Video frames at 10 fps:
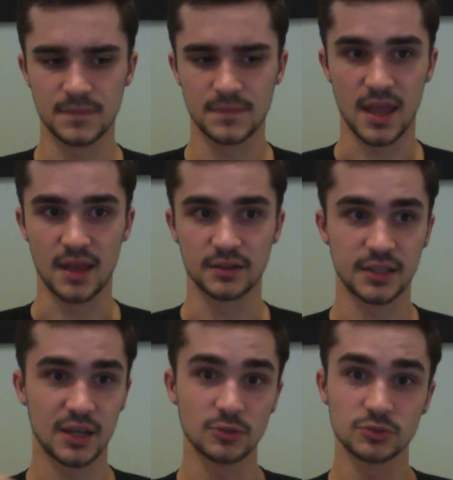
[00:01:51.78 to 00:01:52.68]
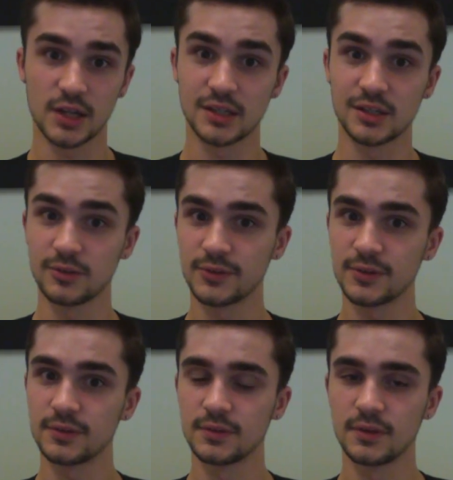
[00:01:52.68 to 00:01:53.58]
and Keldrag kills it,
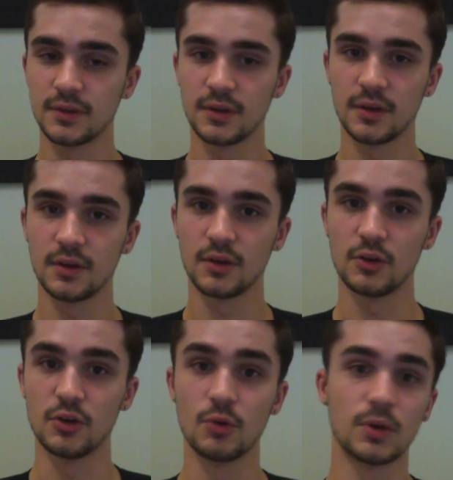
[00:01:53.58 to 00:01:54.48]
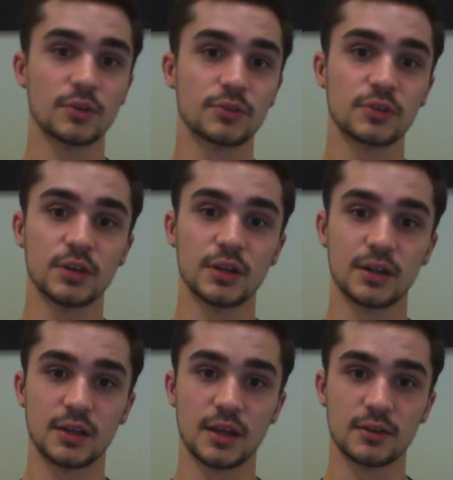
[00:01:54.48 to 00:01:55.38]
no one else is going to
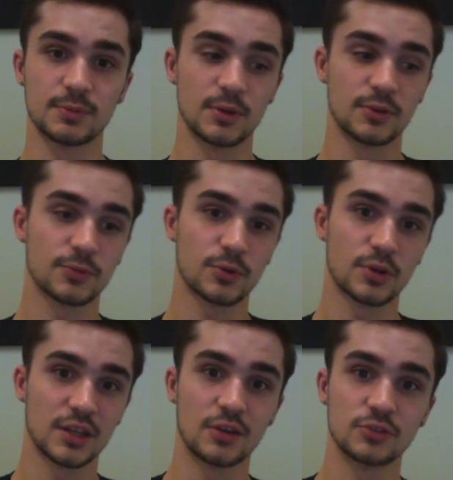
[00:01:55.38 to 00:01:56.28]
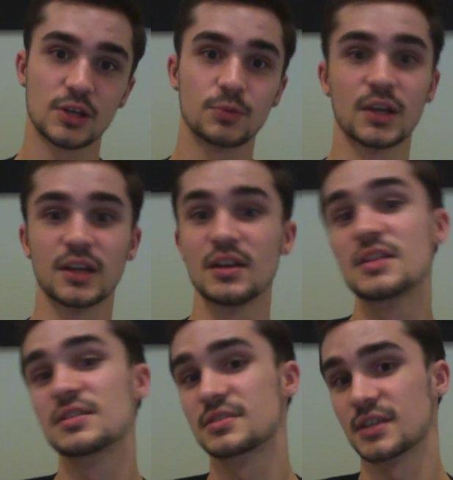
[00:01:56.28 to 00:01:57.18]
gain experience for it. Keldrag will gain
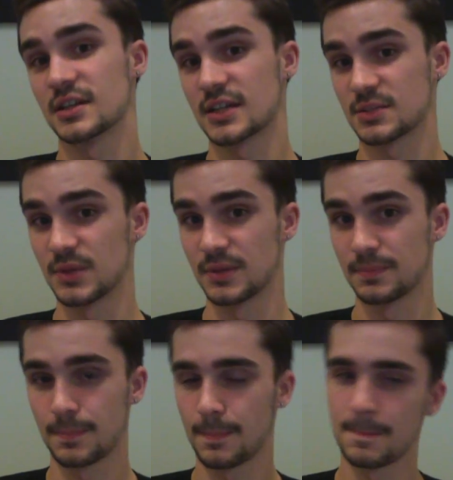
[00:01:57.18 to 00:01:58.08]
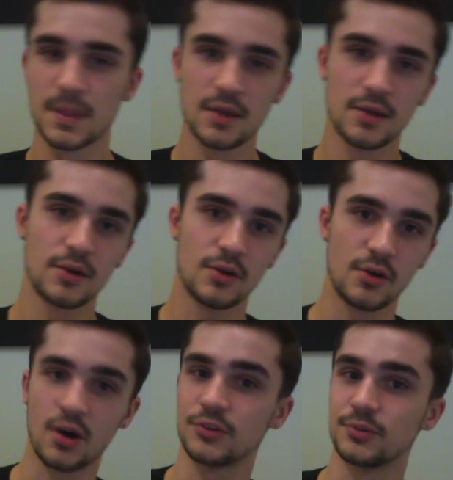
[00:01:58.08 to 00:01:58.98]
6 XP.
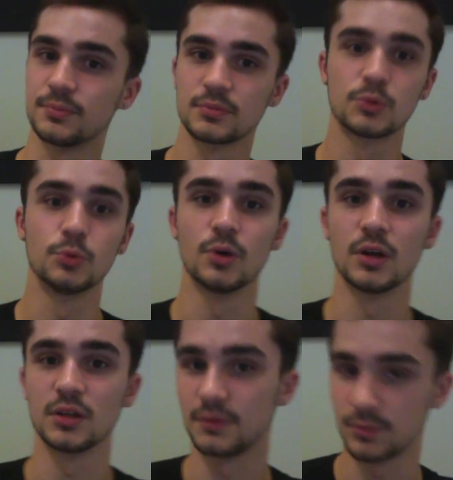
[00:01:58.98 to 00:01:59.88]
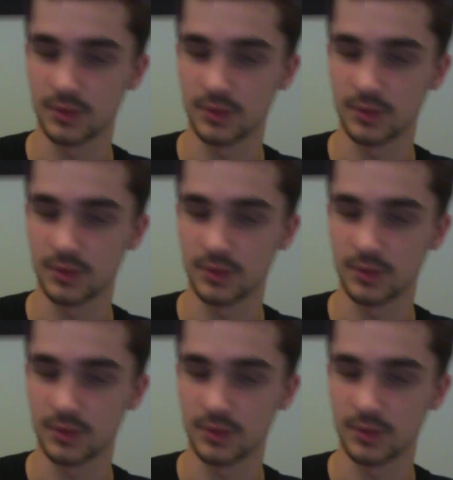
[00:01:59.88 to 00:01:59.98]
Awesome. Cool. I love the way